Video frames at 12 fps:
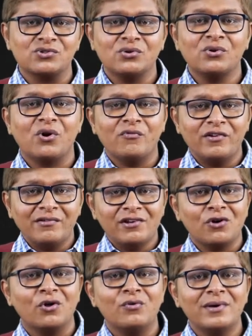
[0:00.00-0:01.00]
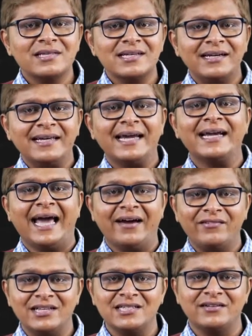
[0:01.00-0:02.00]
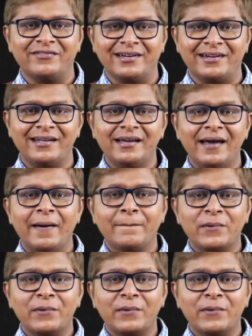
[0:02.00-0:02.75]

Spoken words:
So, we will always indicate average inventory,